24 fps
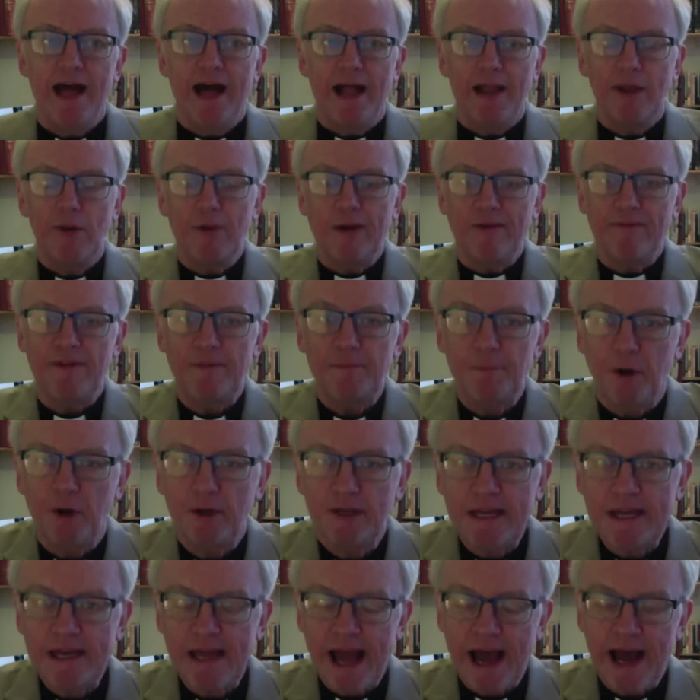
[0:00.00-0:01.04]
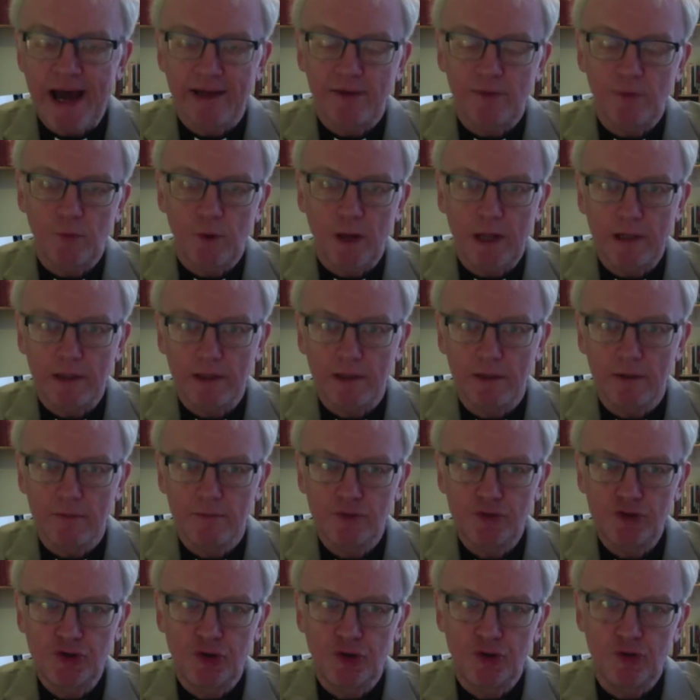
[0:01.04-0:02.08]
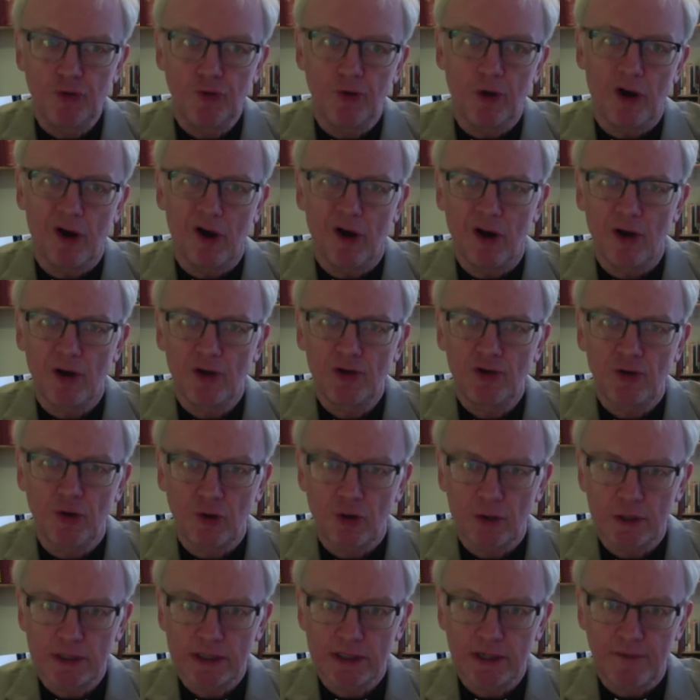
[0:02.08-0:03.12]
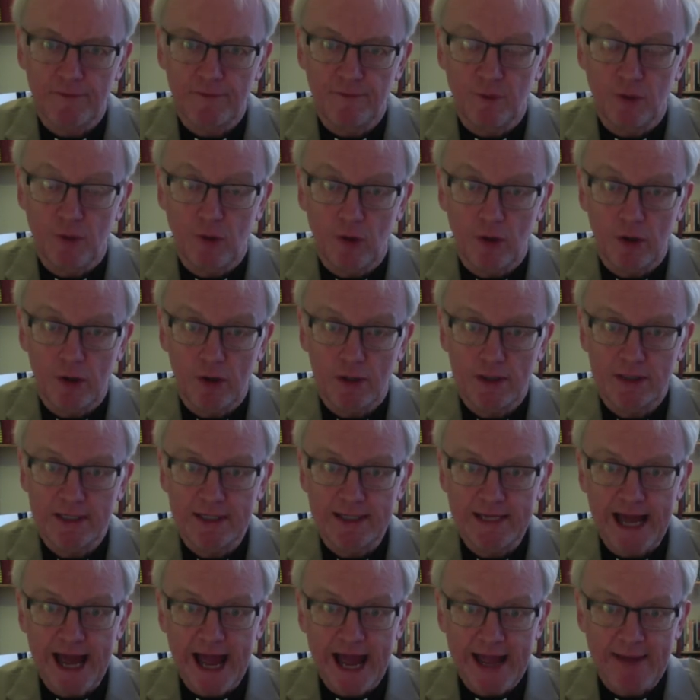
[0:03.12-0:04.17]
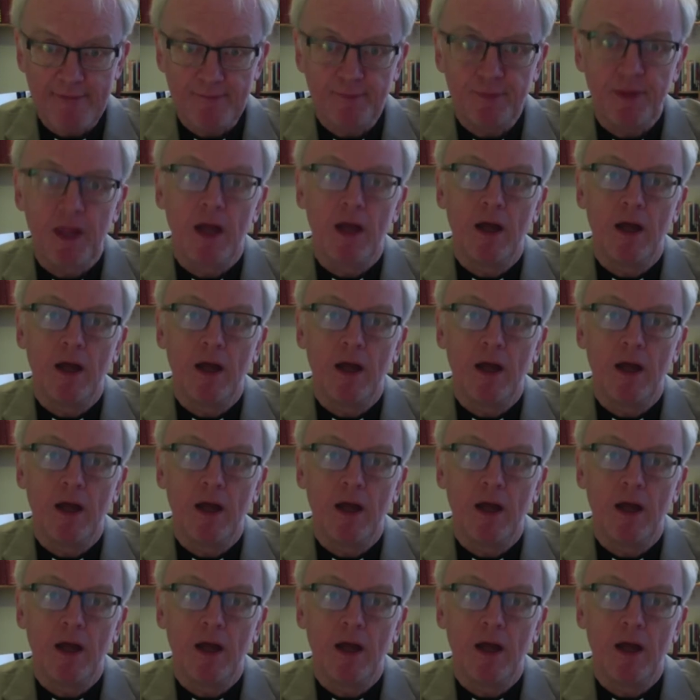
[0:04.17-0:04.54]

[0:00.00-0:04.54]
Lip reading: Hello, everybody, and welcome to our talks for today.